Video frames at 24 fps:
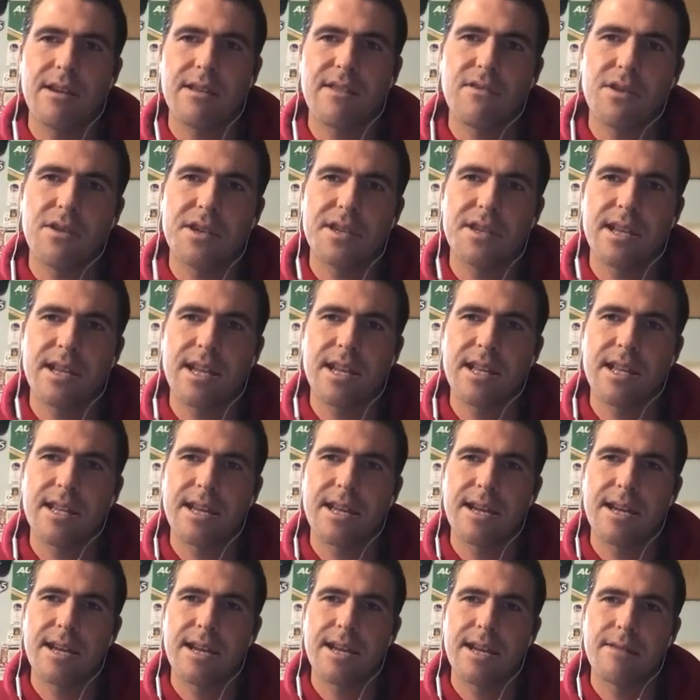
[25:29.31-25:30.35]
Thanks for
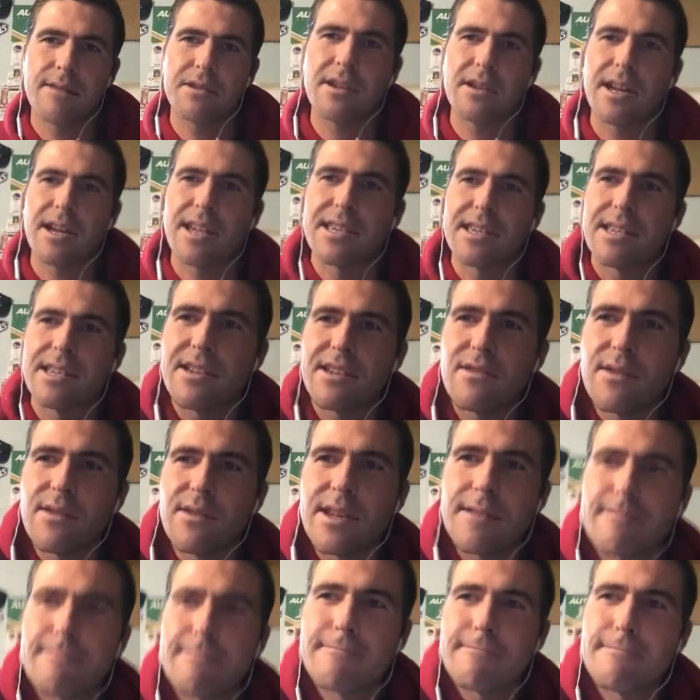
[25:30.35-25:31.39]
listening. We'll see you guys next
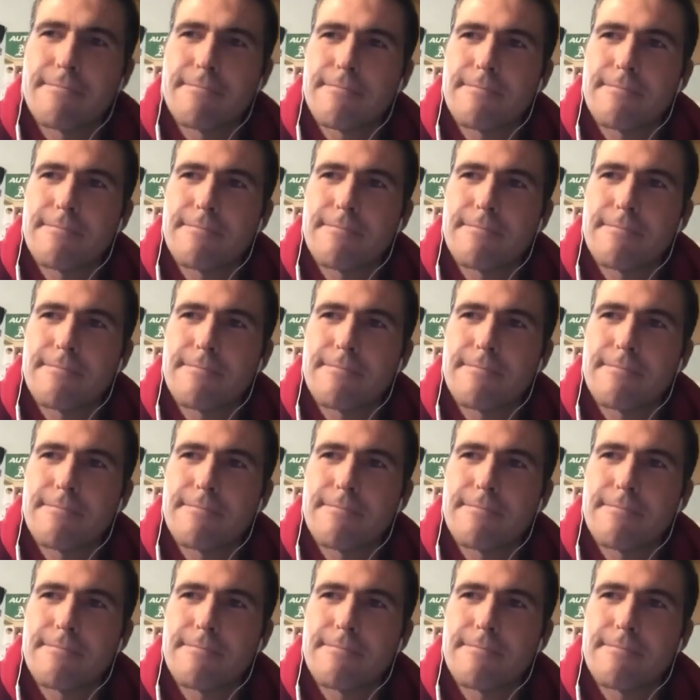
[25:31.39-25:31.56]
week.